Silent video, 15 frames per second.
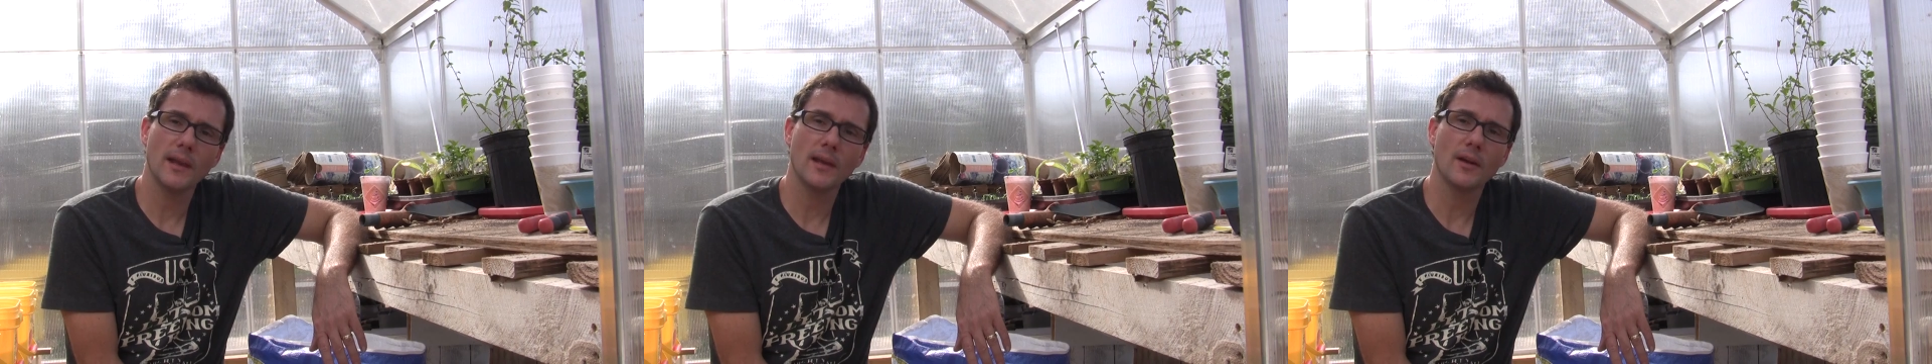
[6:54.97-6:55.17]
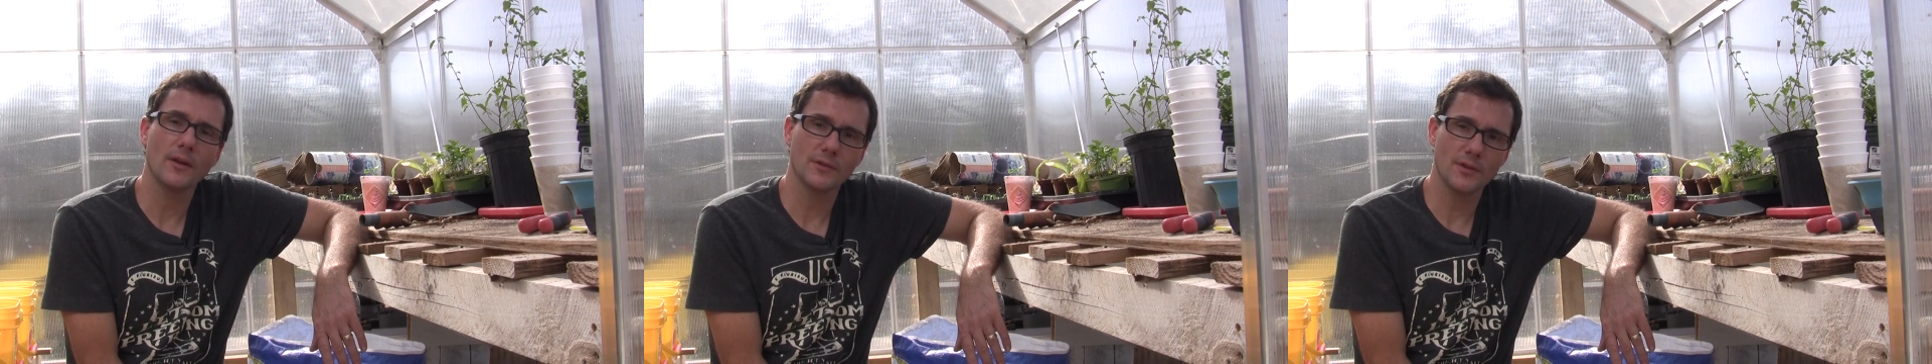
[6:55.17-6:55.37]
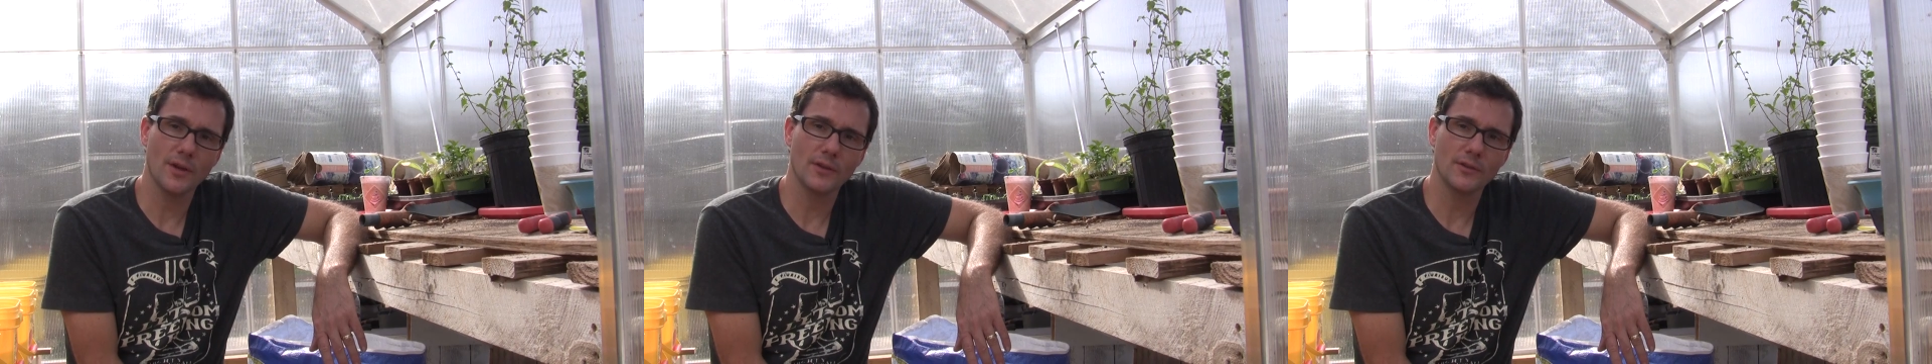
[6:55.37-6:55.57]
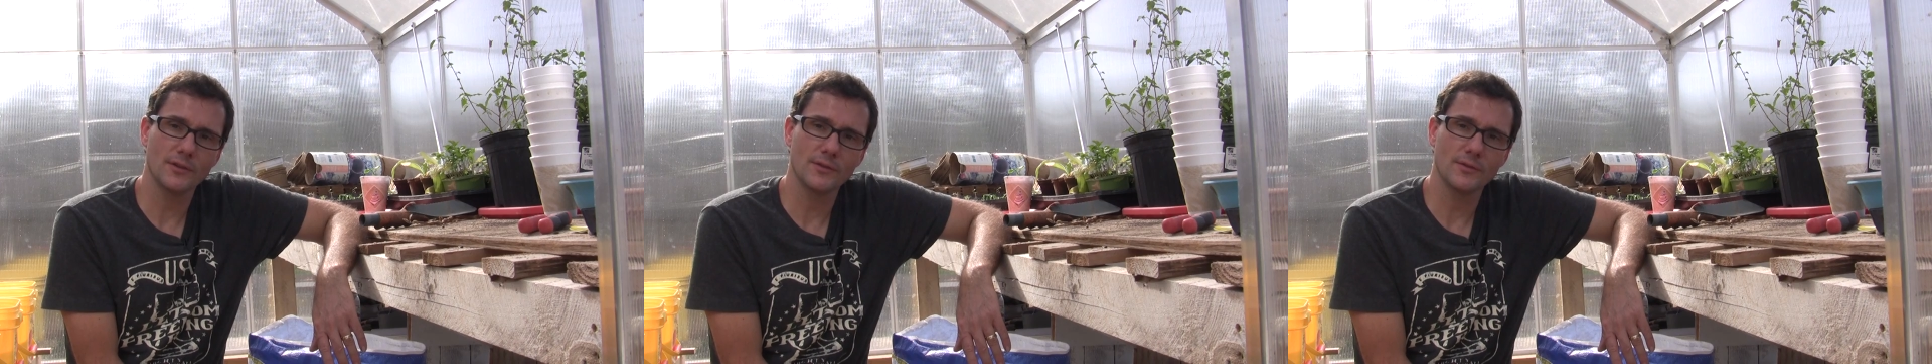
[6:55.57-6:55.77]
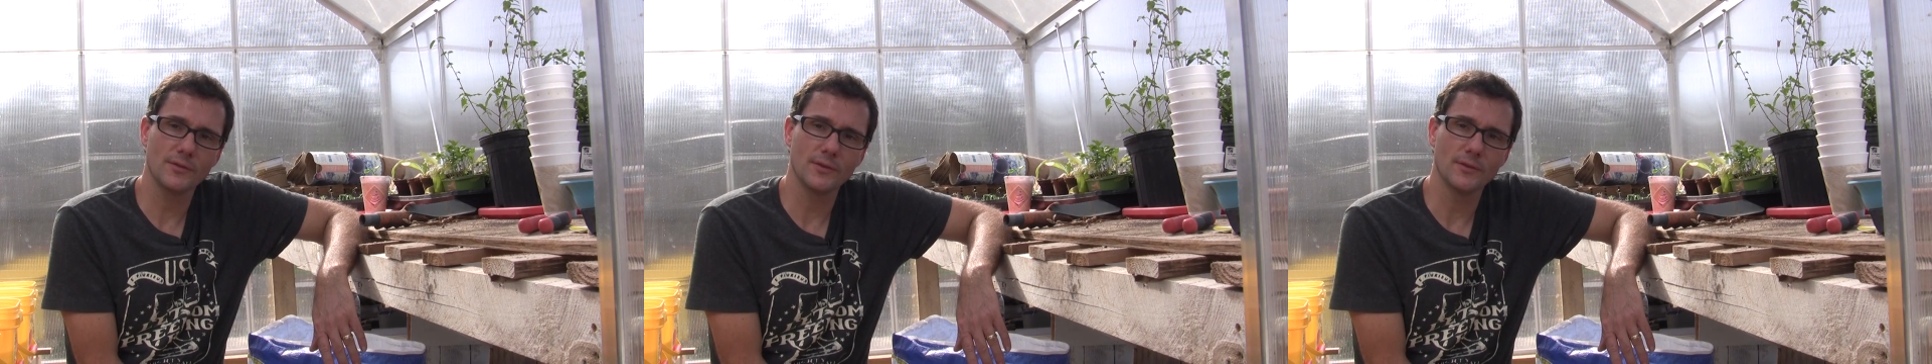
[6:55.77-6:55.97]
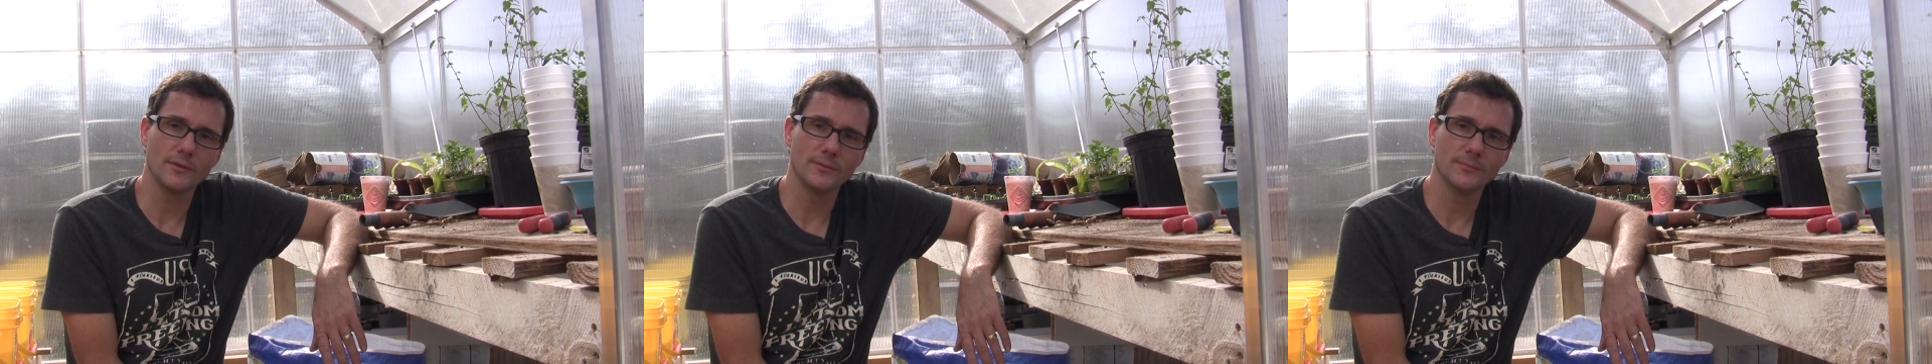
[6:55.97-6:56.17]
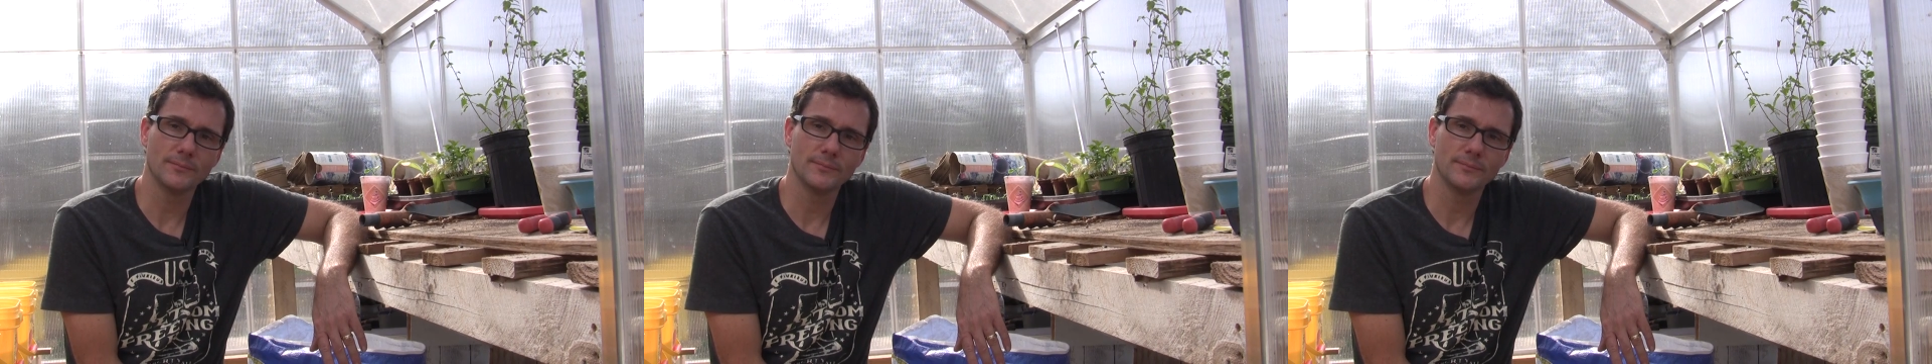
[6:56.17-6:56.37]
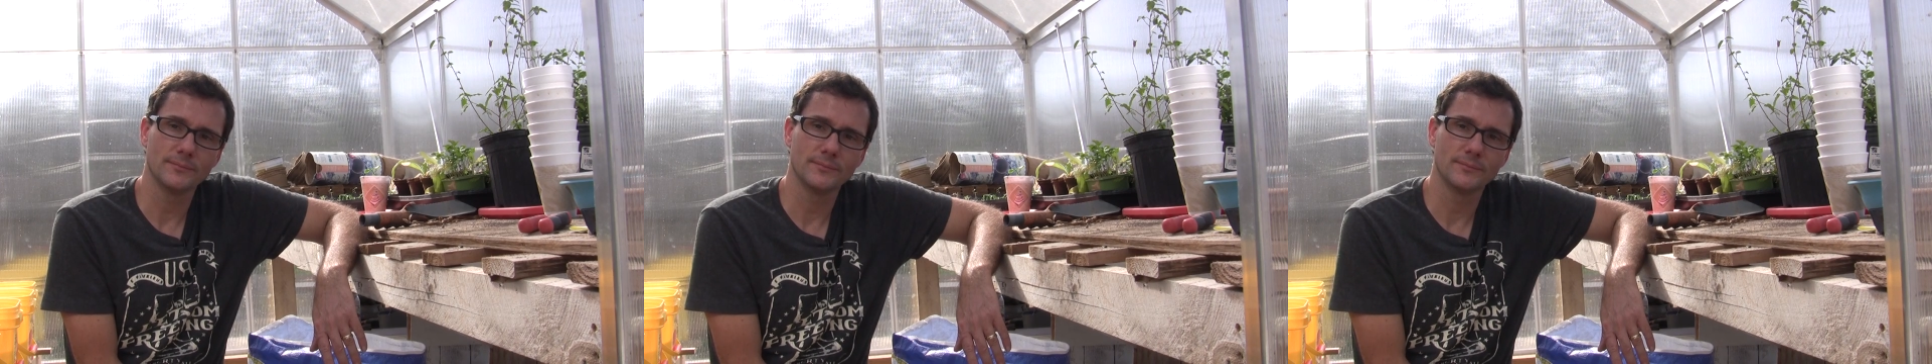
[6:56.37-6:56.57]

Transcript: and I'll talk to you soon.